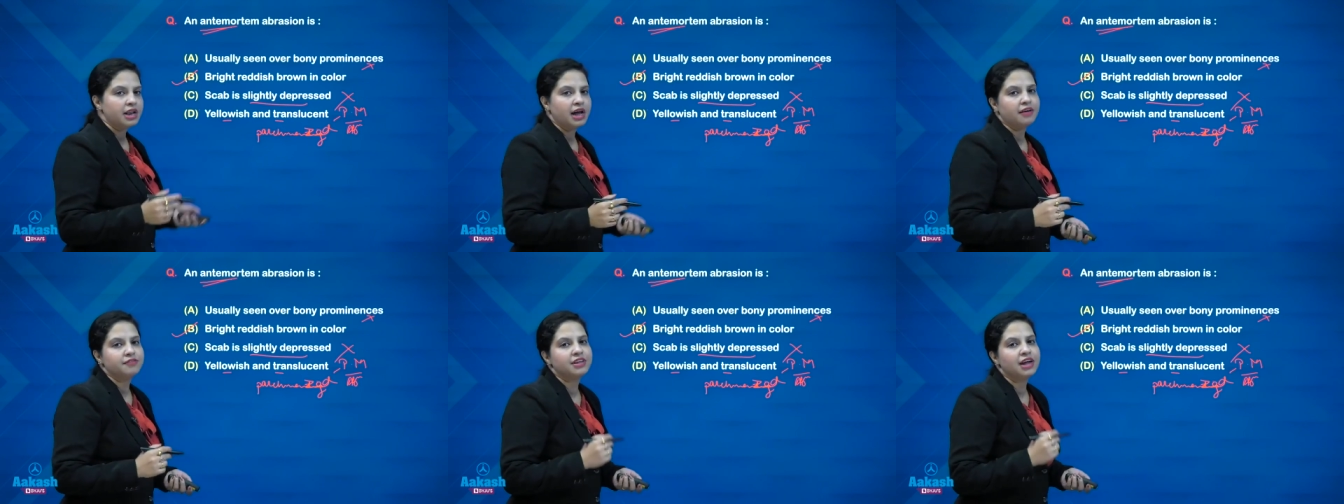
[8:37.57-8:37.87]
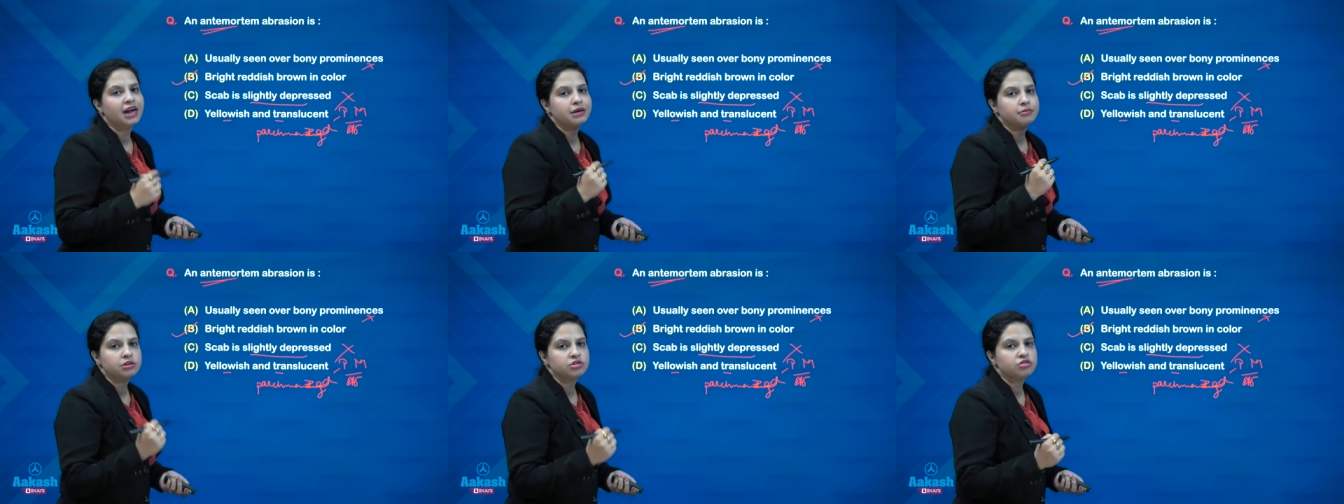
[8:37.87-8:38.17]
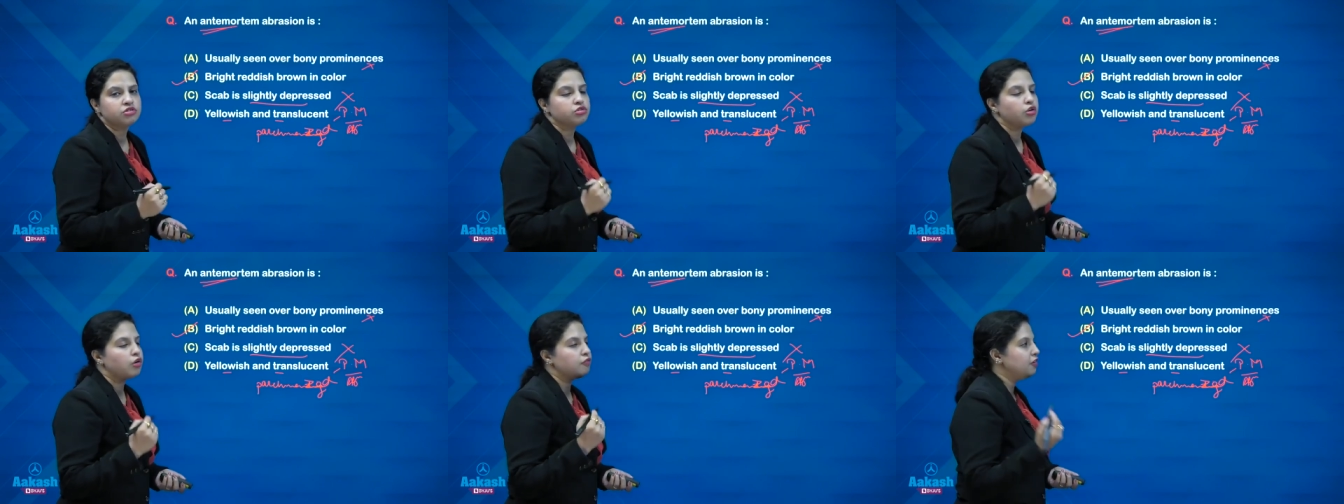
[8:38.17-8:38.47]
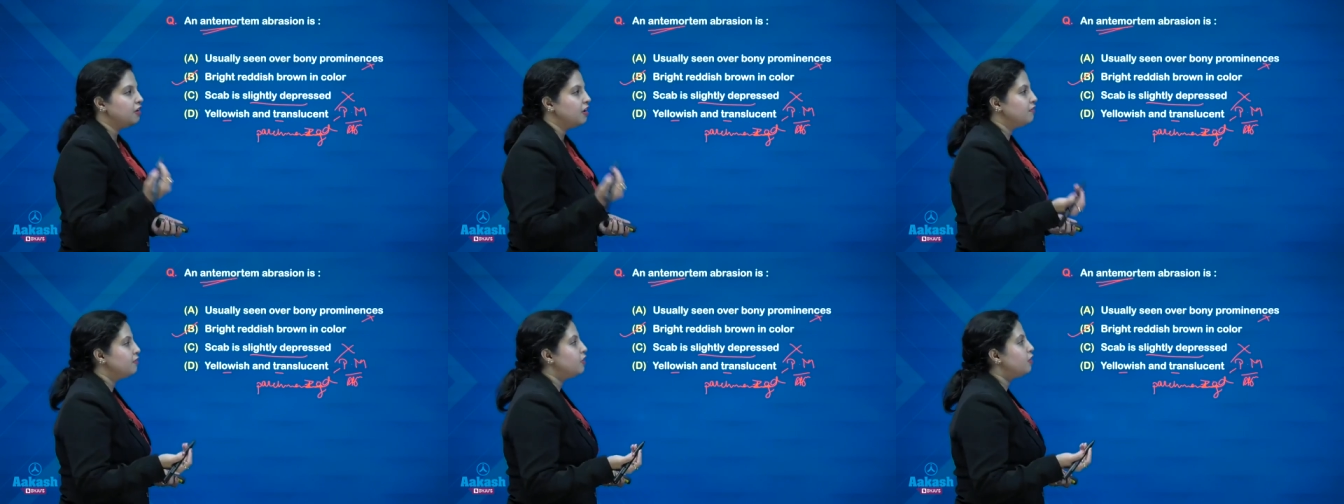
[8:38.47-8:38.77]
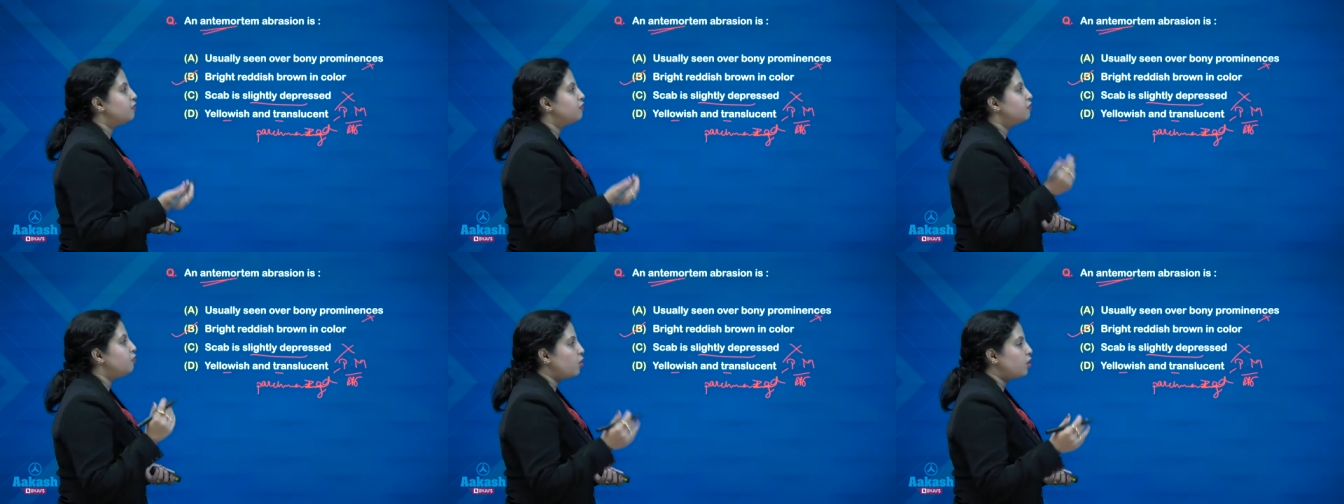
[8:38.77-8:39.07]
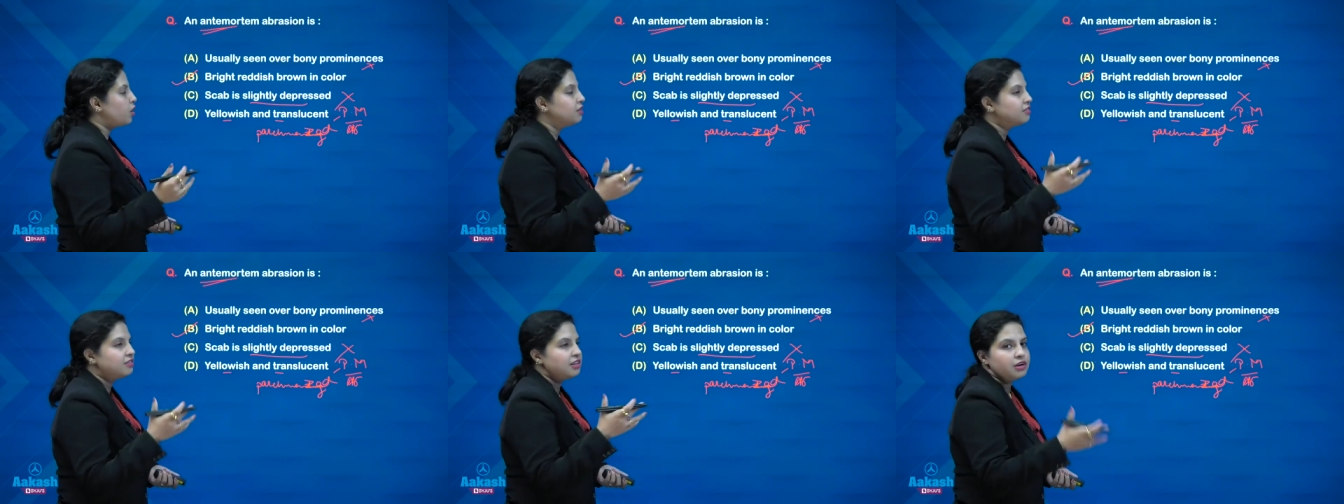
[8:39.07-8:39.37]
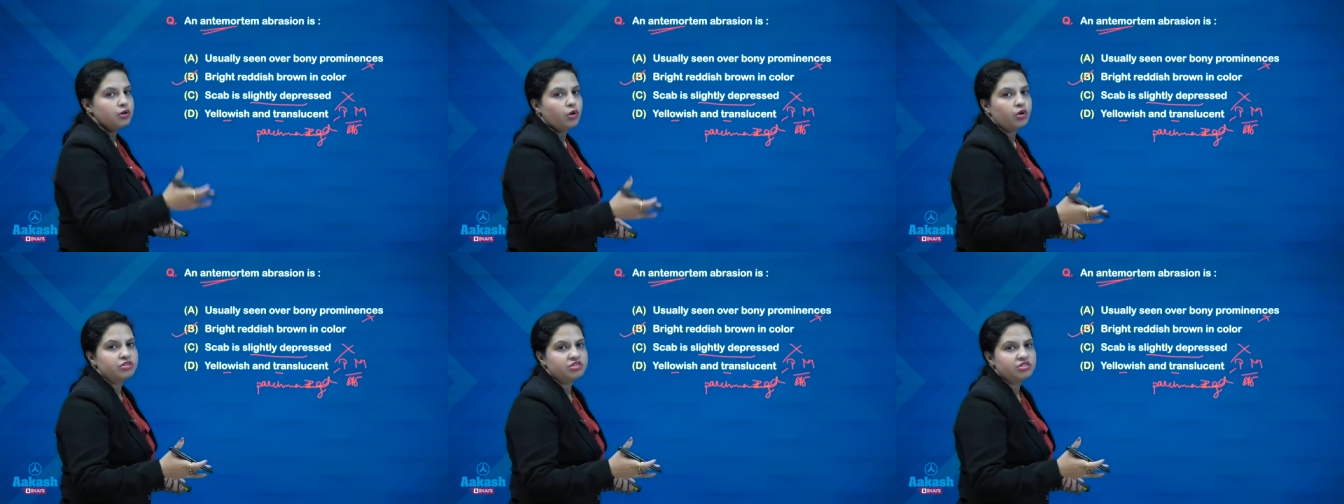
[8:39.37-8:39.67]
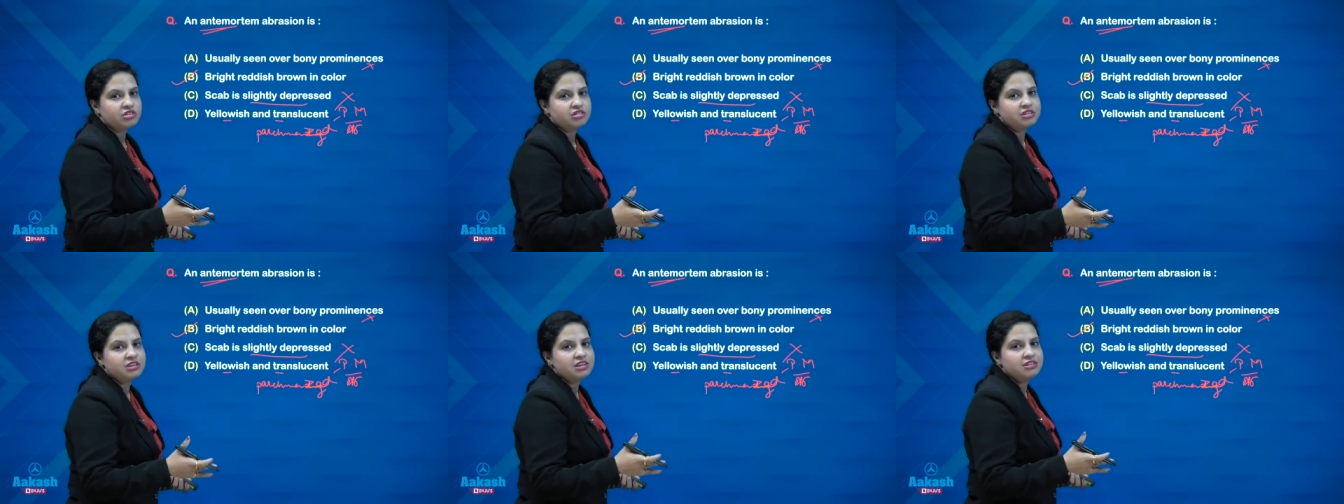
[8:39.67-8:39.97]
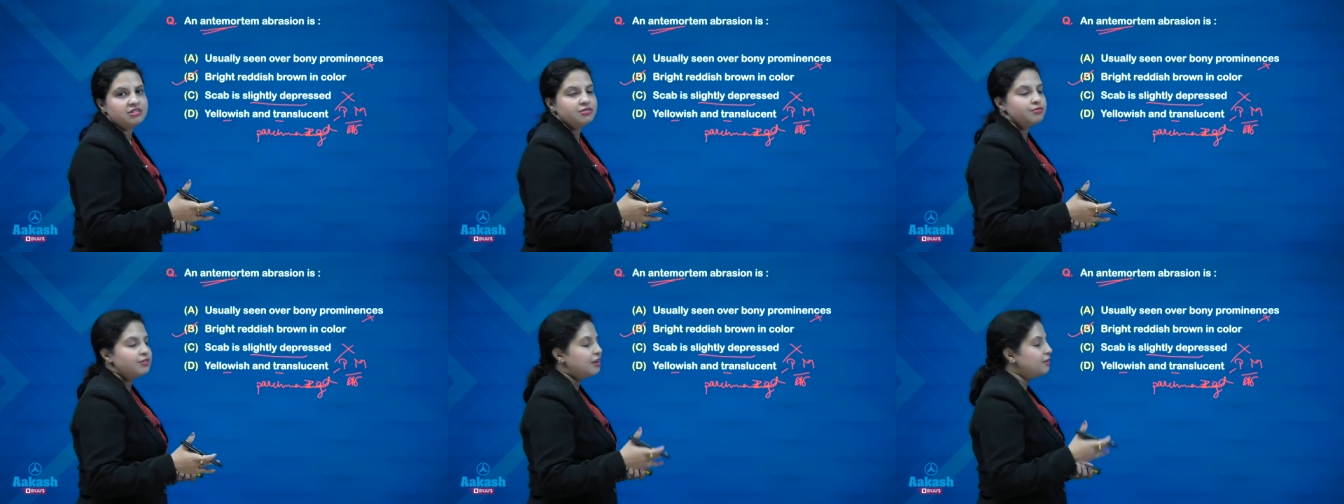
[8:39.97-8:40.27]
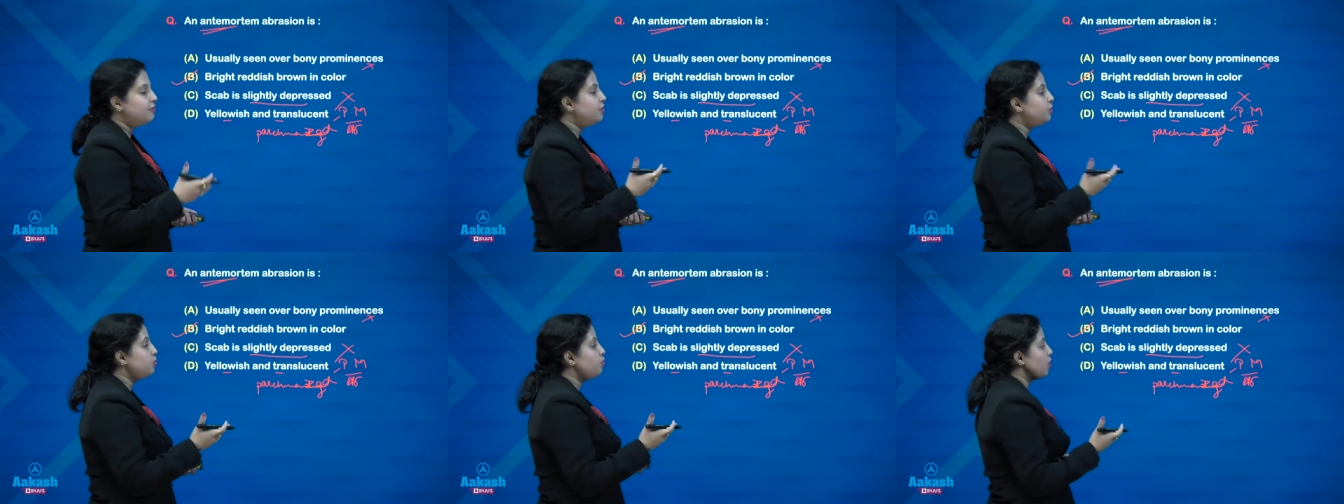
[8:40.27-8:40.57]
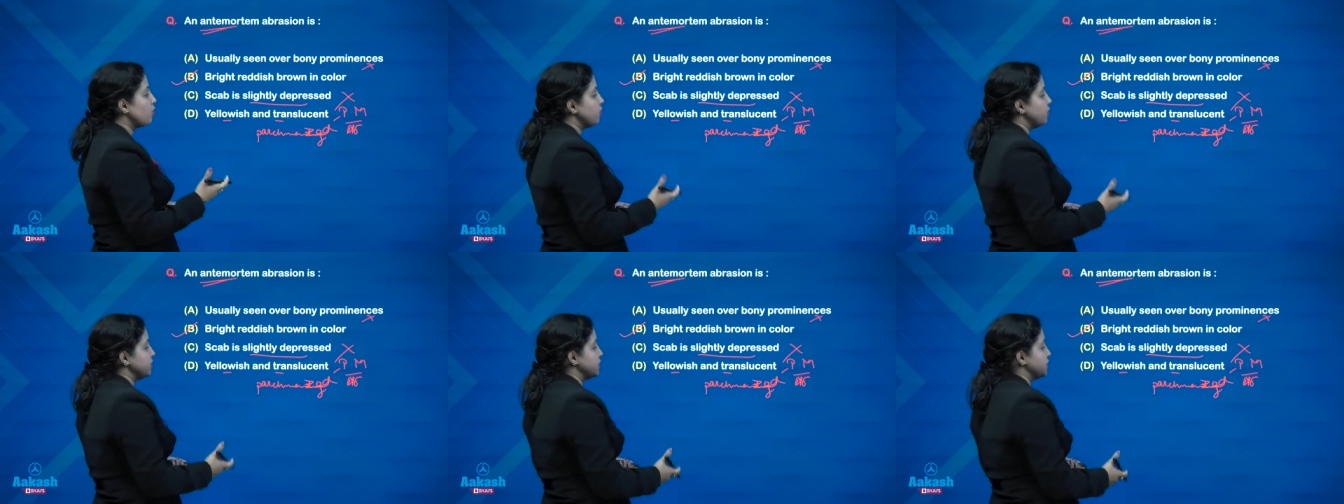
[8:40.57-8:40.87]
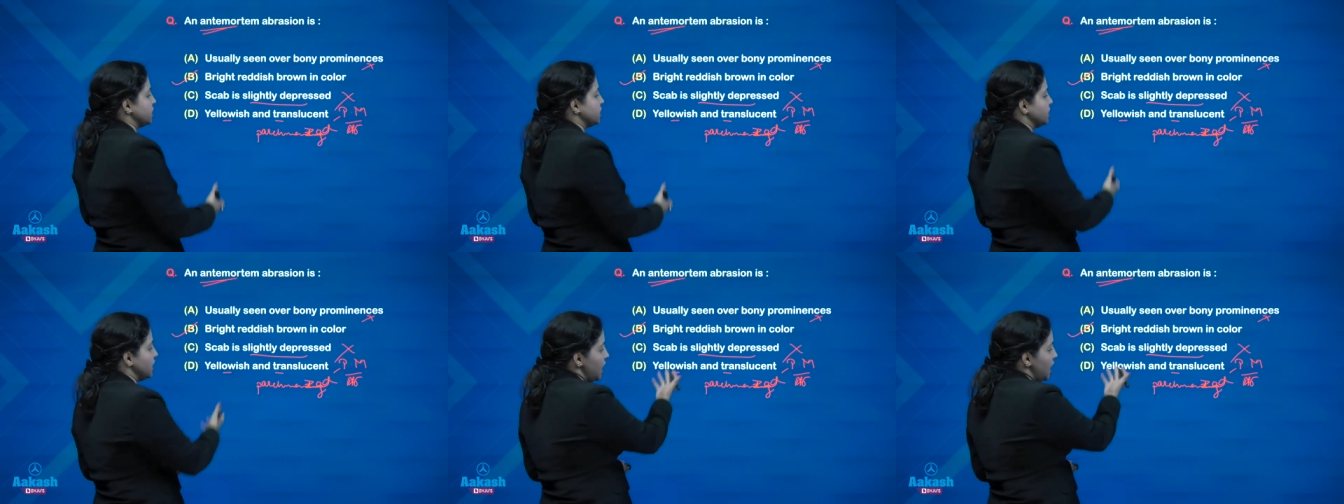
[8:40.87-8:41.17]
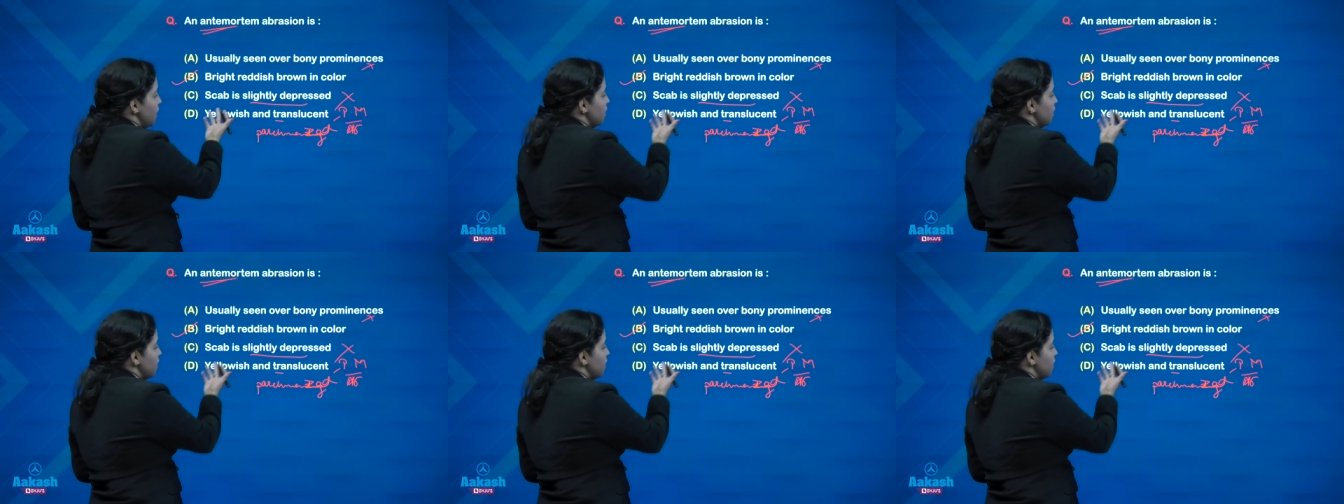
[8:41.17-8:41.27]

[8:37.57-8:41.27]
have that much of level of focus and consciousness when we do a question.